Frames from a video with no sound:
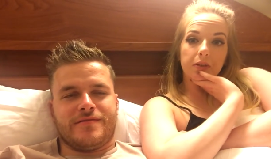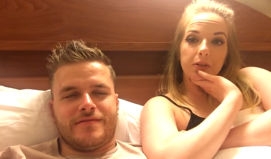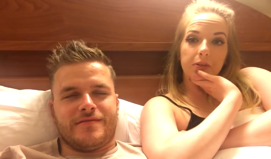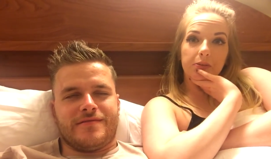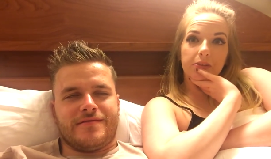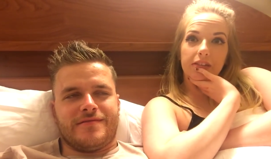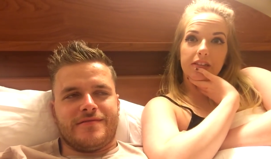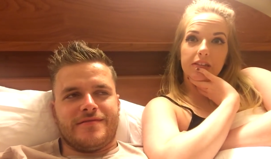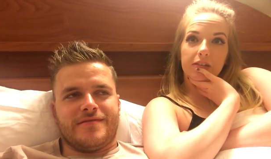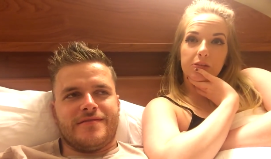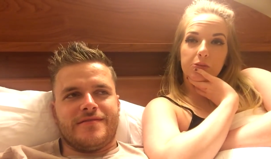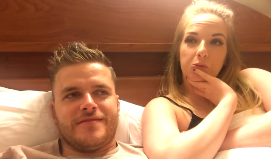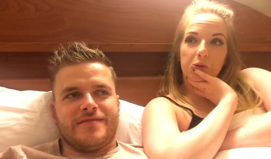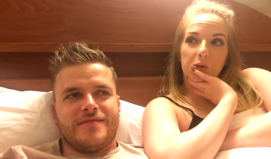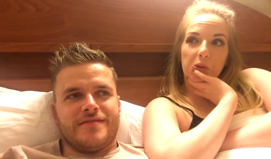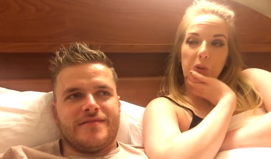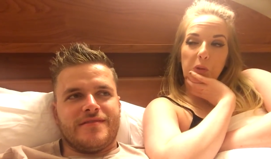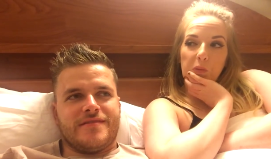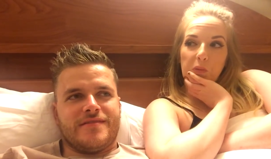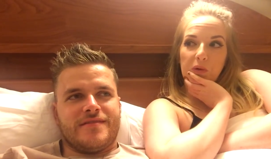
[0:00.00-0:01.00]
Speaker 1: minute wait
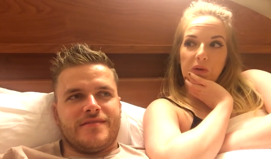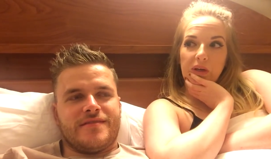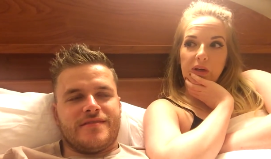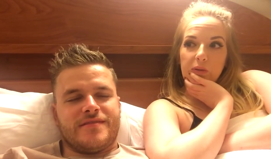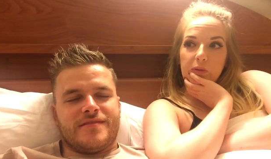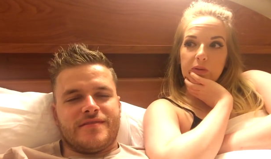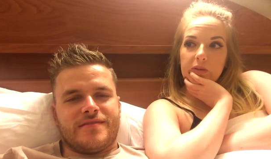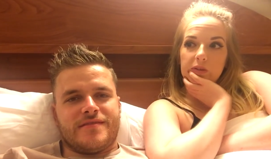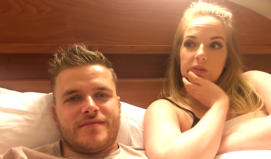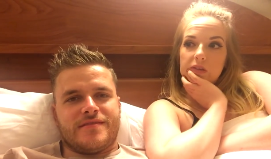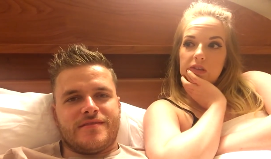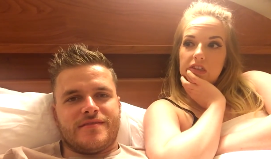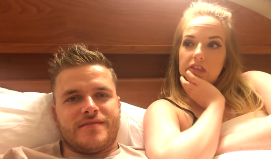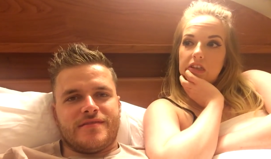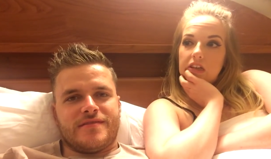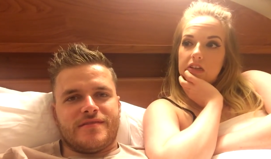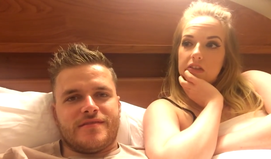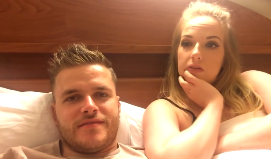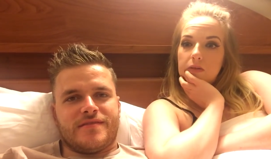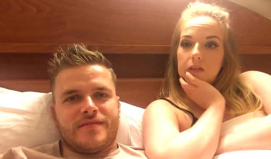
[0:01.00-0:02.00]
while the parade was on. So
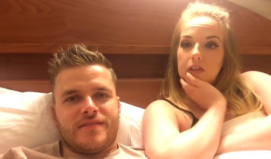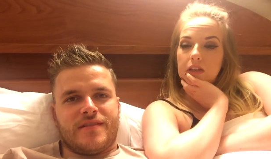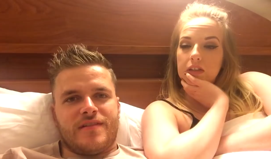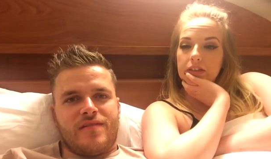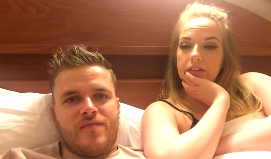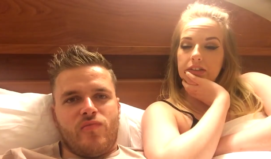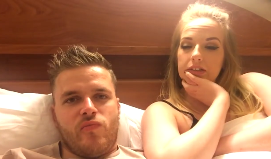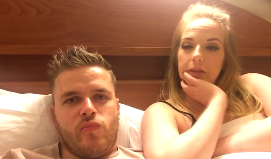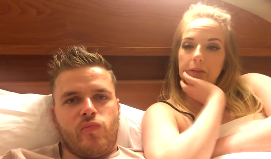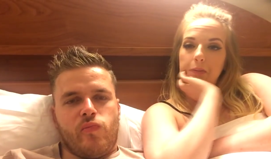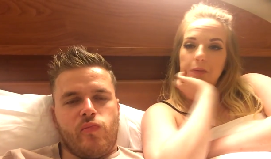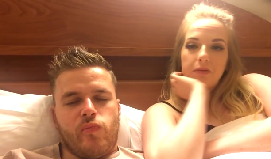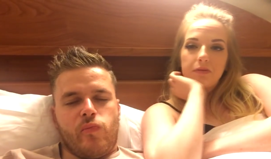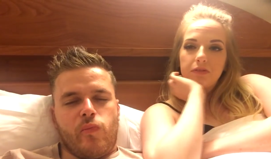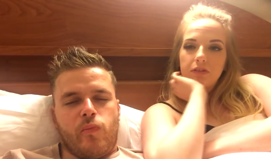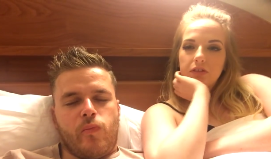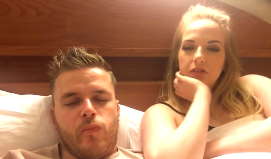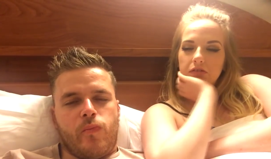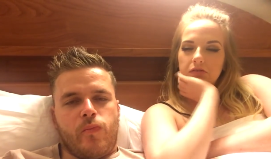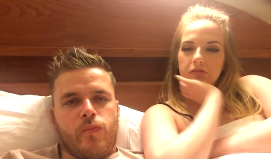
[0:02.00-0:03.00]
that's a really good tip
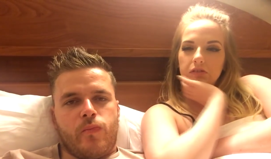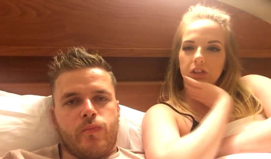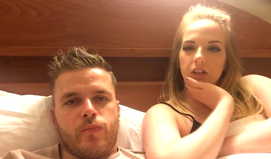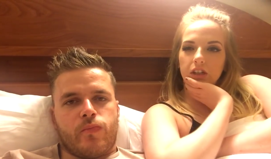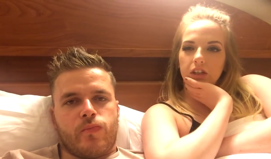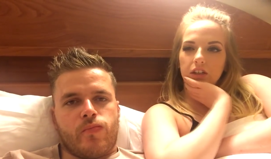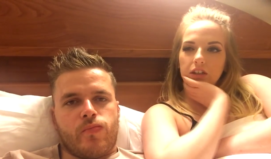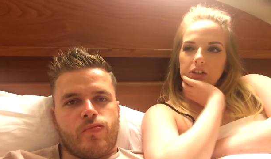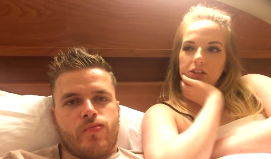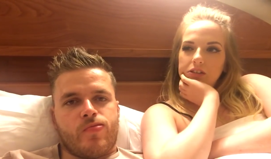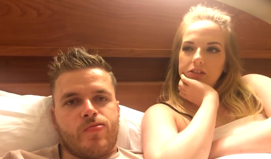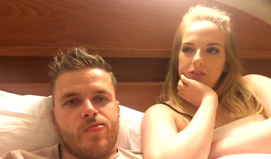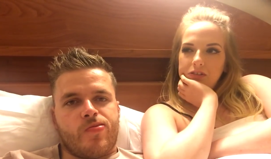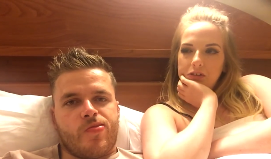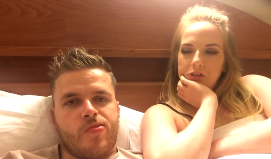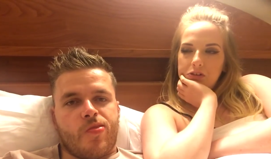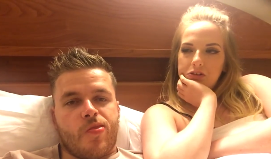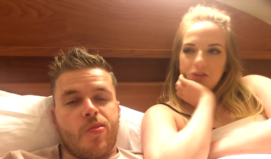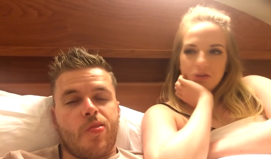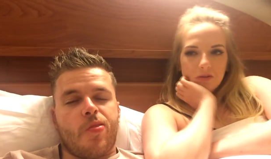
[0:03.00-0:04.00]
if you're
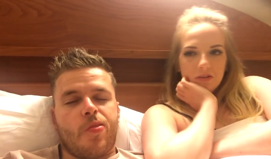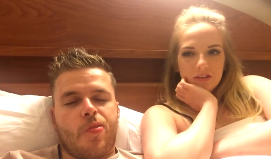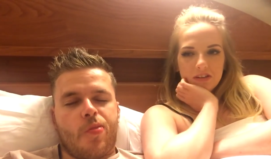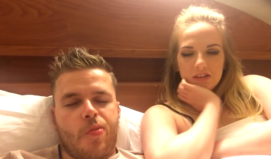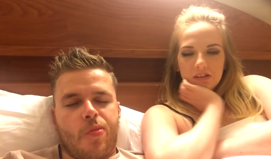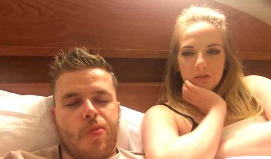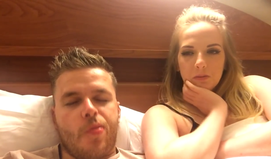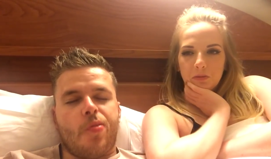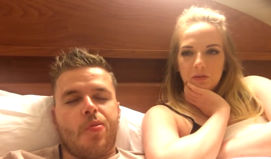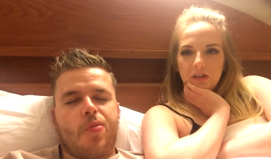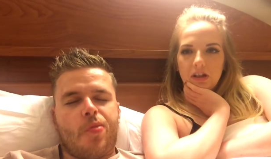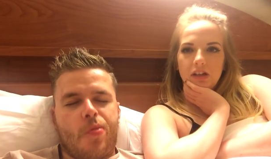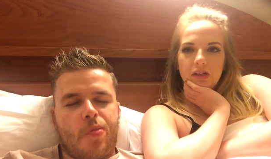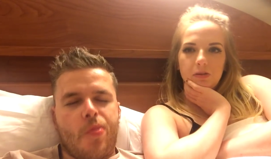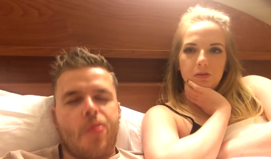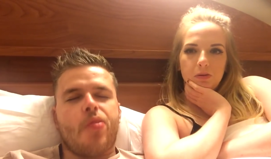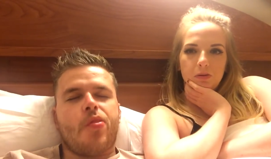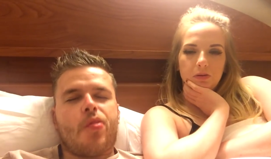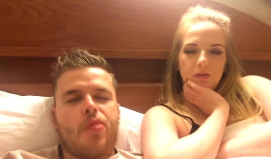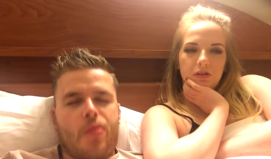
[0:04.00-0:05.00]
not so into the
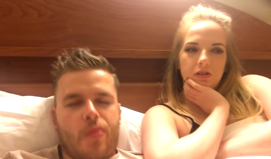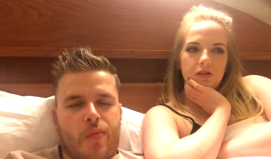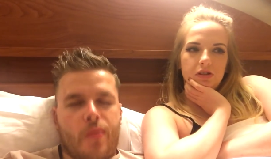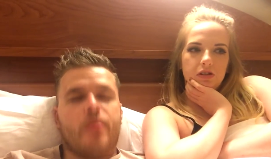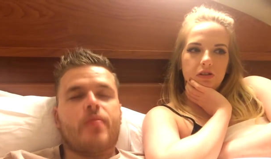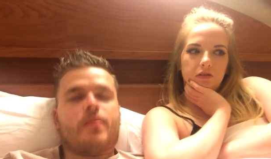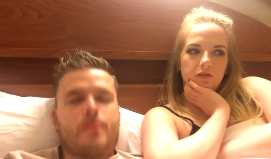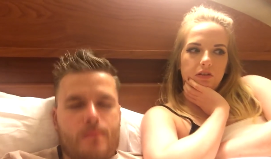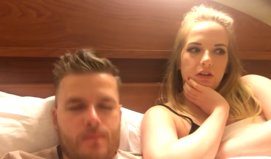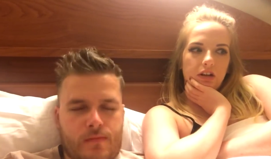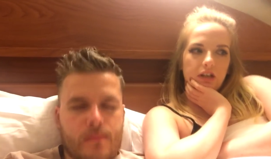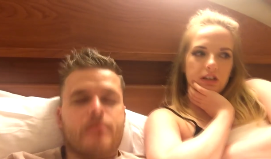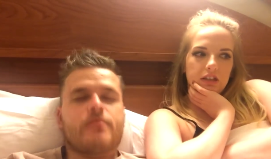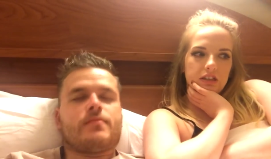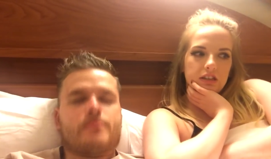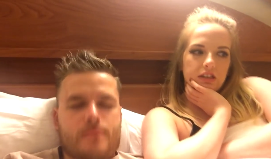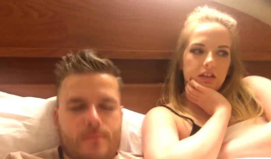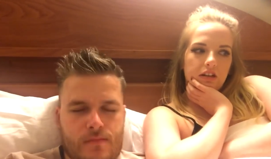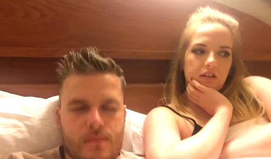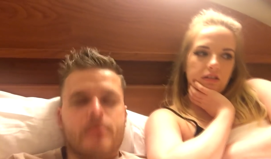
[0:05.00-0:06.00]
parades but want to do the
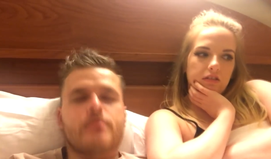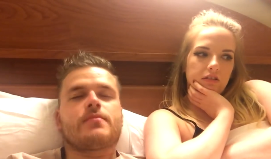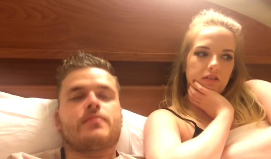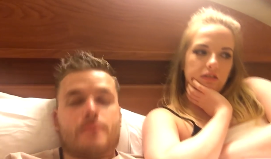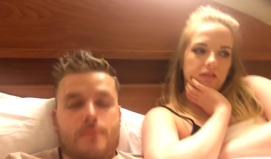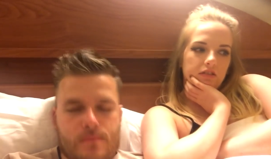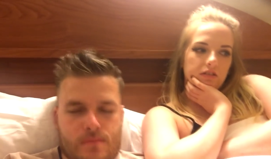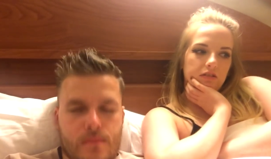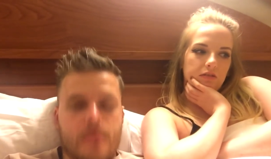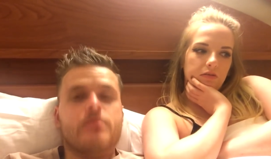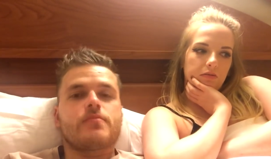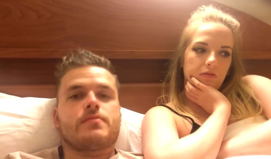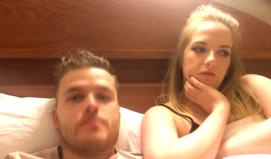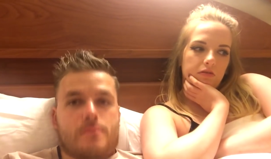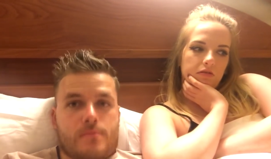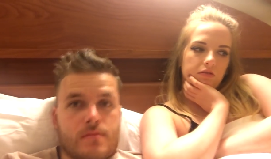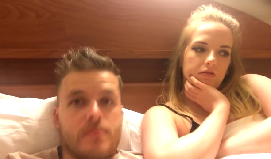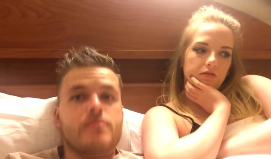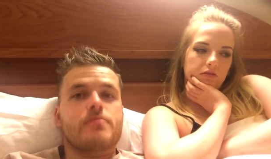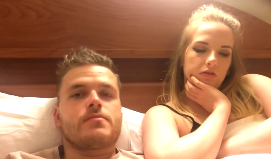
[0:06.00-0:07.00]
rides, then
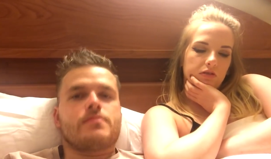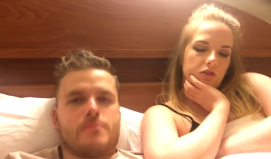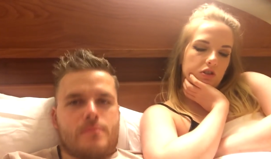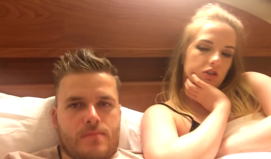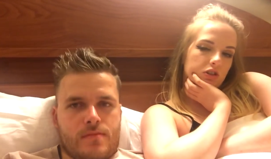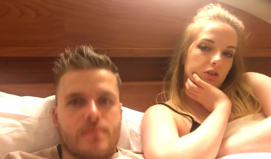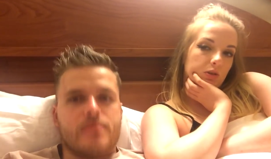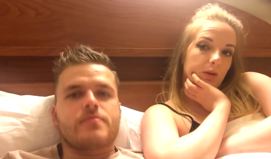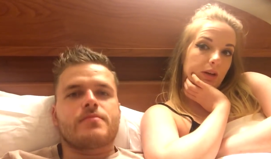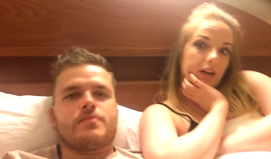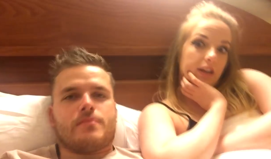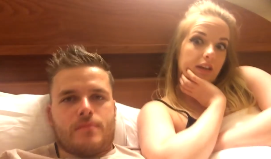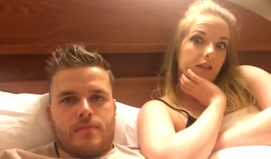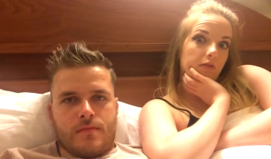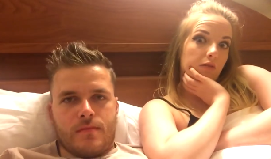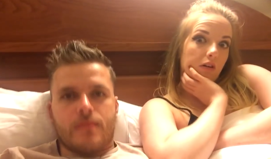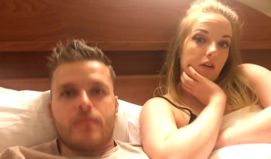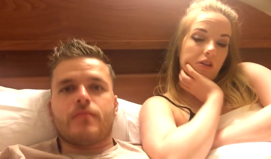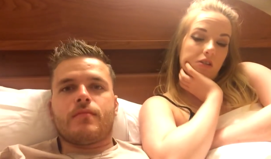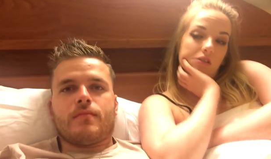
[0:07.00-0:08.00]
just quickly
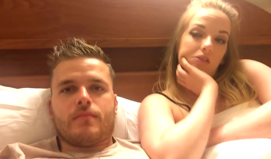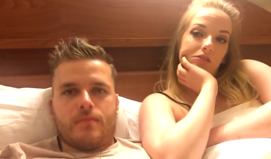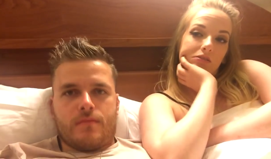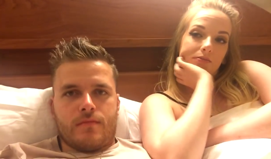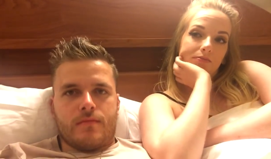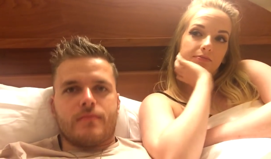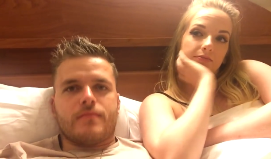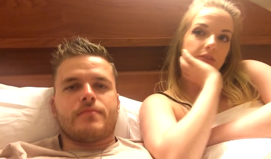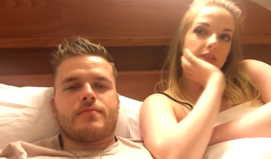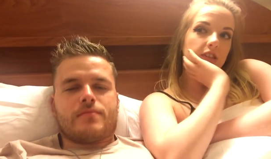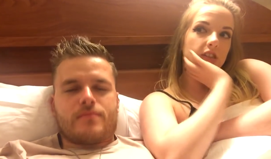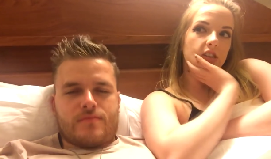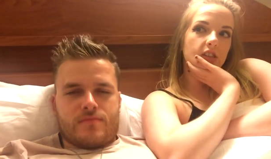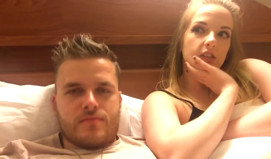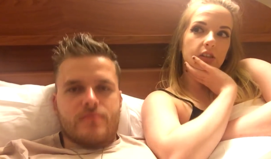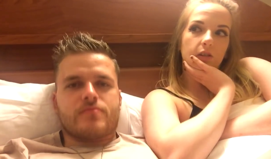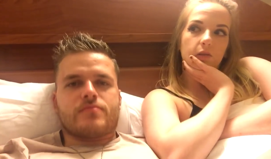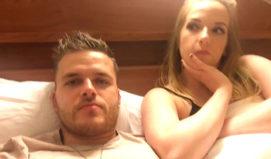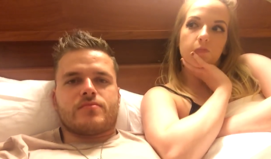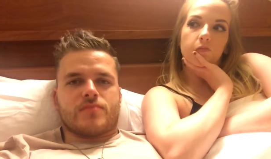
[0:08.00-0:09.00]
run to
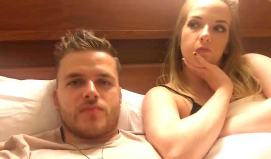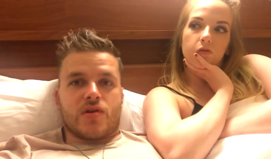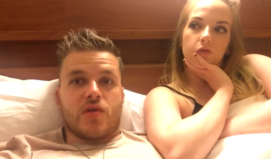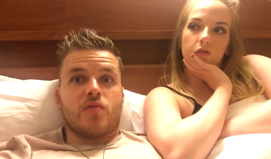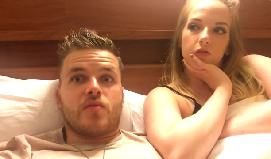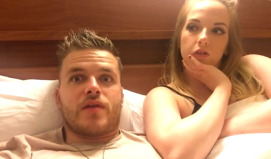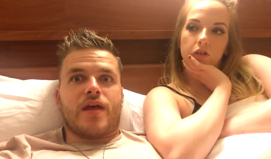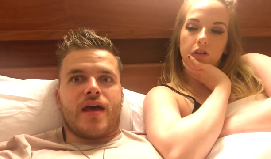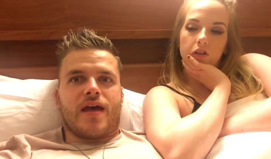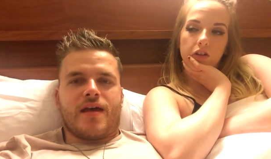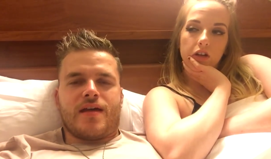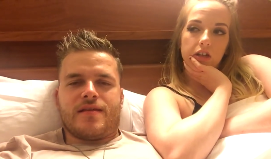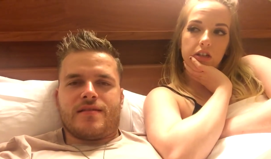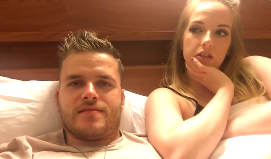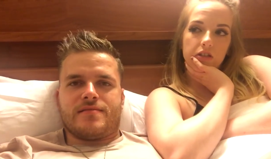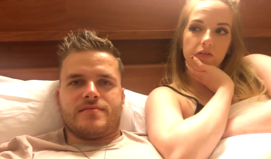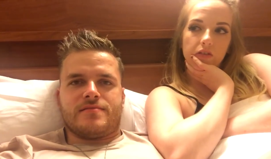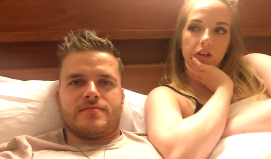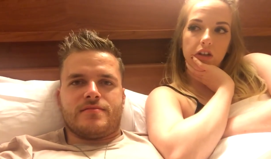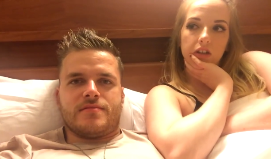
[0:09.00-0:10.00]
the do that.
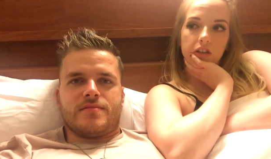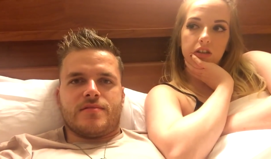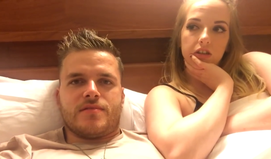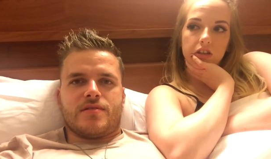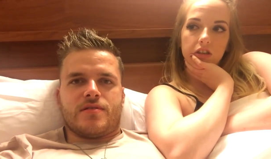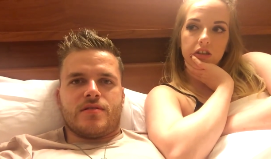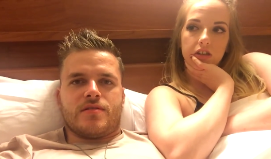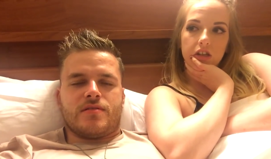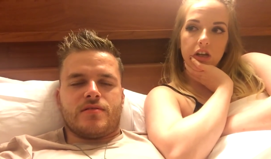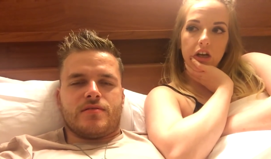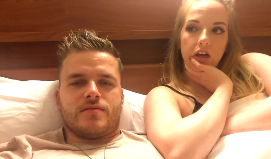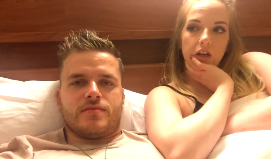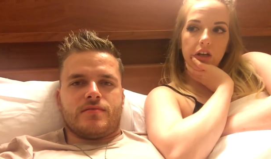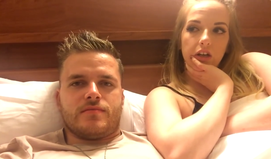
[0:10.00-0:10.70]
crazy rides because